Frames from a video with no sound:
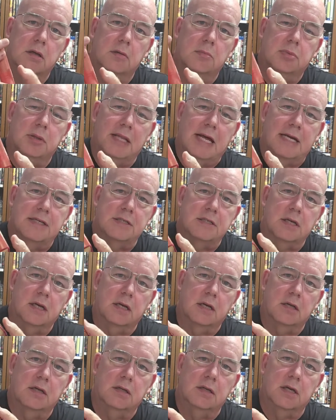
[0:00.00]
plastic
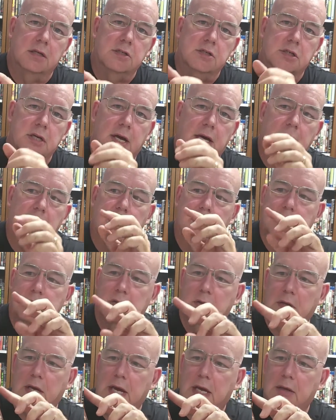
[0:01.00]
dust jacket. So
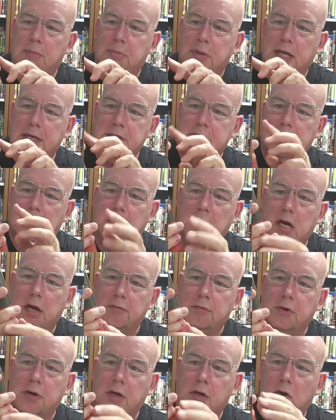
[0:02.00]
you had a plastic
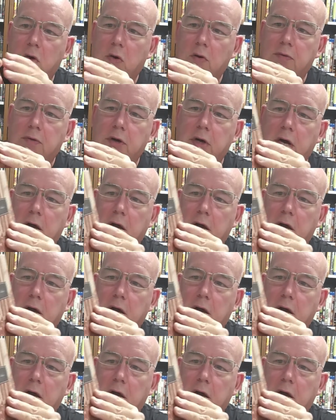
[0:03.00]
covering over